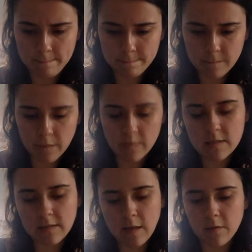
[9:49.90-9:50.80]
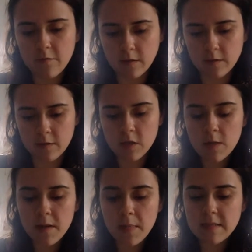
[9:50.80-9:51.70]
I wasn't allowed in the village,
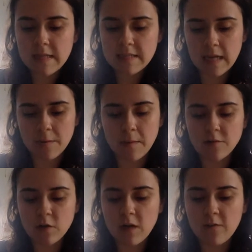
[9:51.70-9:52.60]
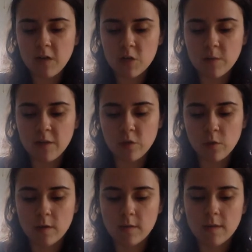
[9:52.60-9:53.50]
but in the daytime, after I'd finished my
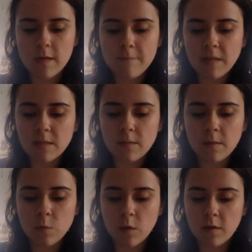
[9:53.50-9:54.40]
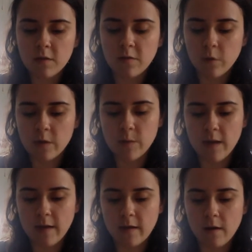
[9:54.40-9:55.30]
chores, I sometimes wandered the forest
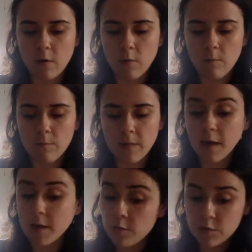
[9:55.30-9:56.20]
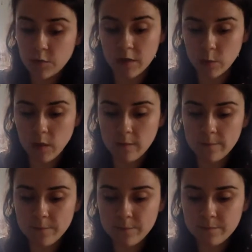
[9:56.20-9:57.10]
behind our home, and I knew the trails well.
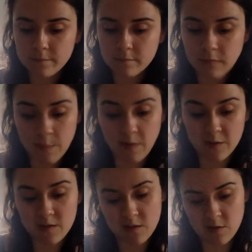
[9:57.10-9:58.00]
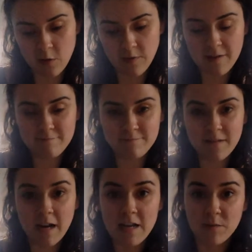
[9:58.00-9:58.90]
My parents didn't know that,
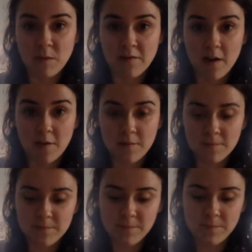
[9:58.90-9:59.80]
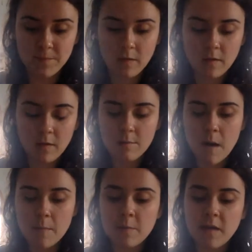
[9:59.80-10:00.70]
not even my father.
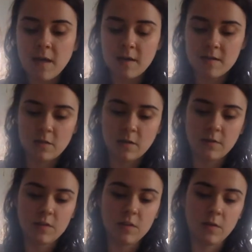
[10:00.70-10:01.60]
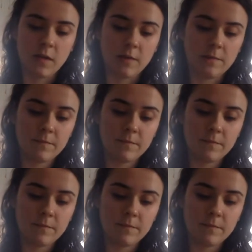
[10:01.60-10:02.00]
Mama began stirring the stew again.